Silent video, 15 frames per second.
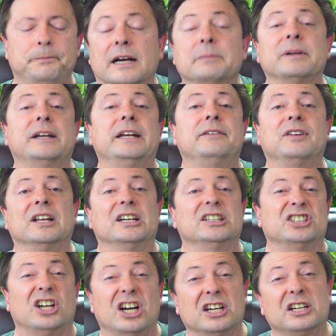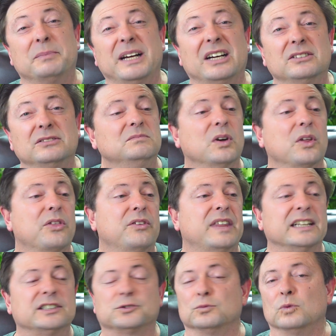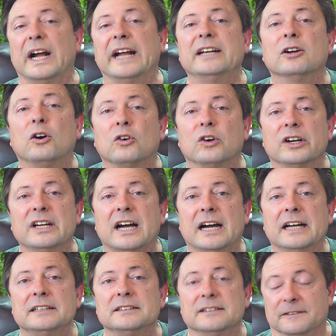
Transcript: I'm not even going to talk about whether that's right or not.